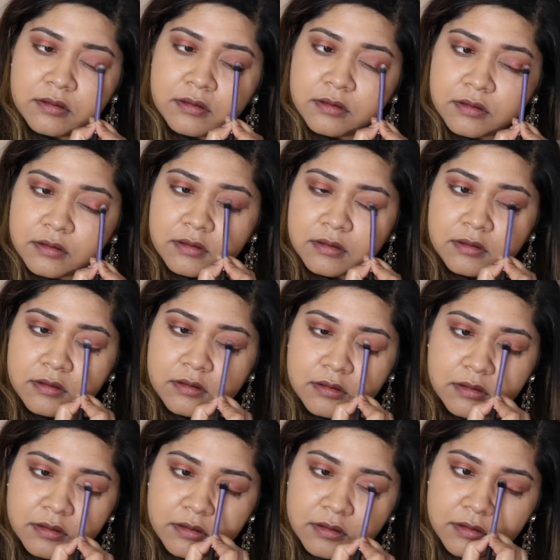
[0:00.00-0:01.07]

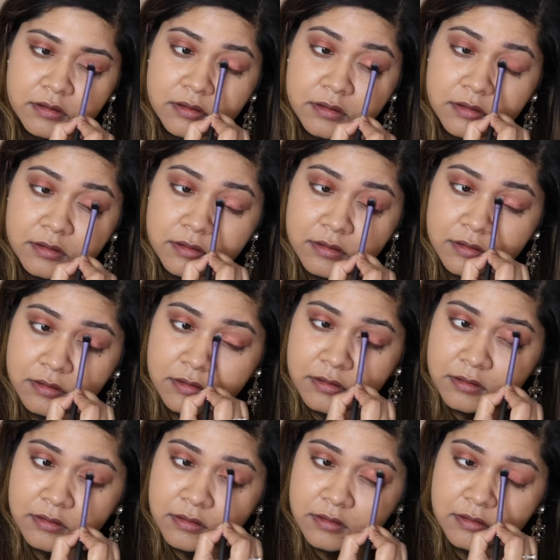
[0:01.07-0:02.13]

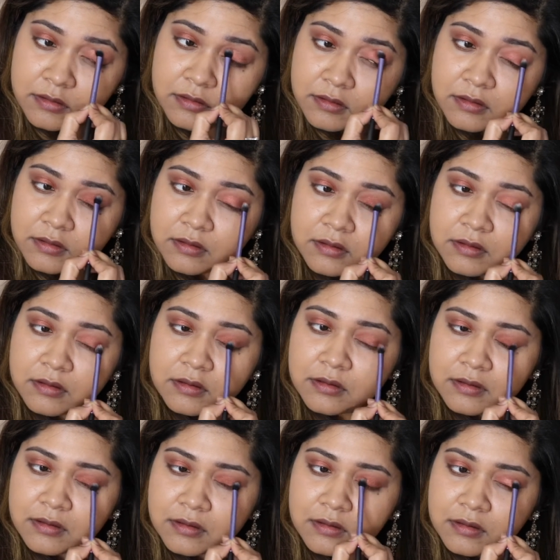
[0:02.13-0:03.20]

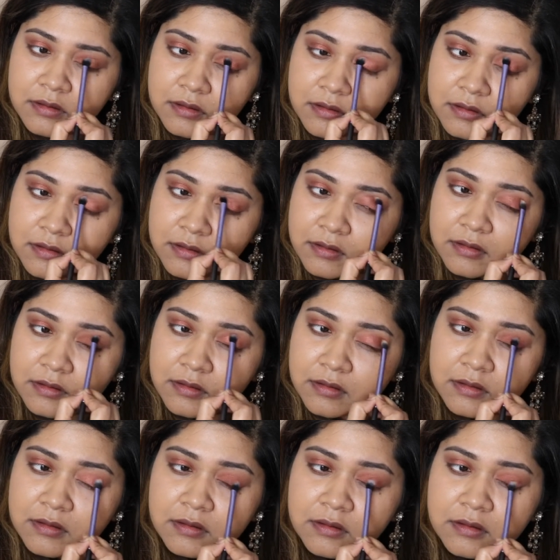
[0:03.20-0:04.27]

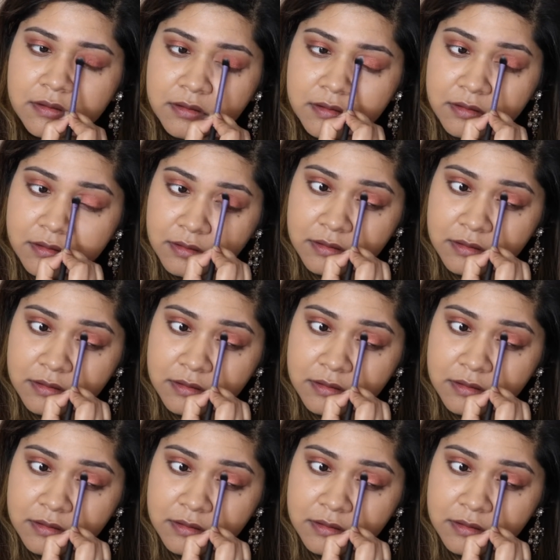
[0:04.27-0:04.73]
(silence)